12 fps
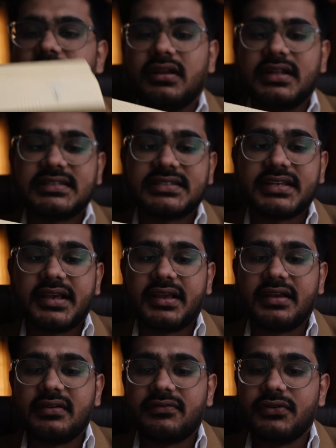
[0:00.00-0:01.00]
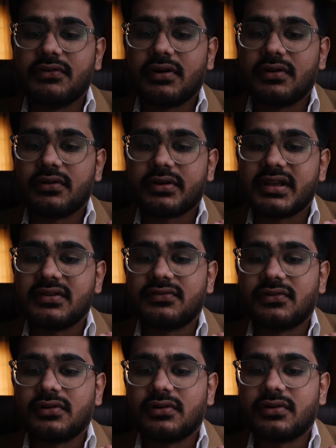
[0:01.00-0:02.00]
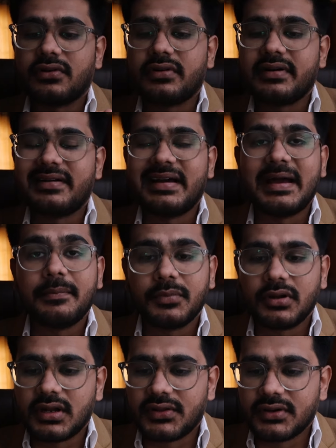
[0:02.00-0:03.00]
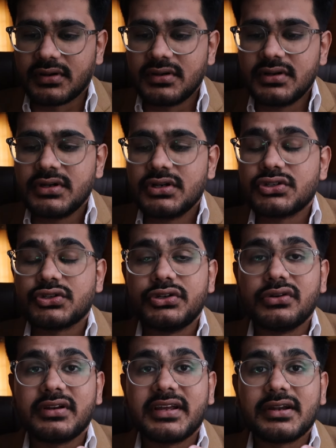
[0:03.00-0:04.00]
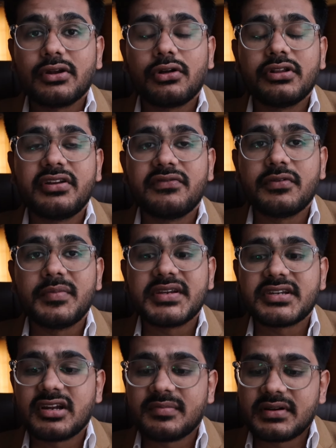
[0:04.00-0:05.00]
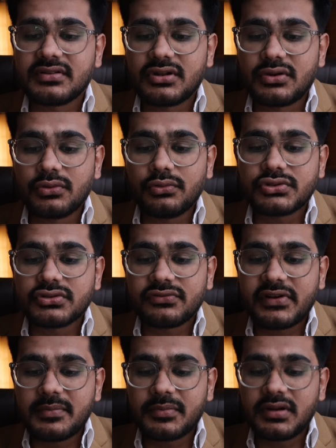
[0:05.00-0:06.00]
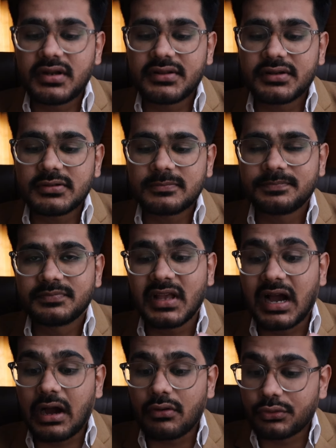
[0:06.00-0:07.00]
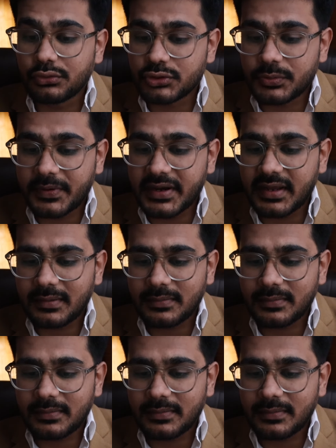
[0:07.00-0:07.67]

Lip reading: let's say if you are looking for amber leather, so you'll get all the information about the notes of amber leather, how to spray,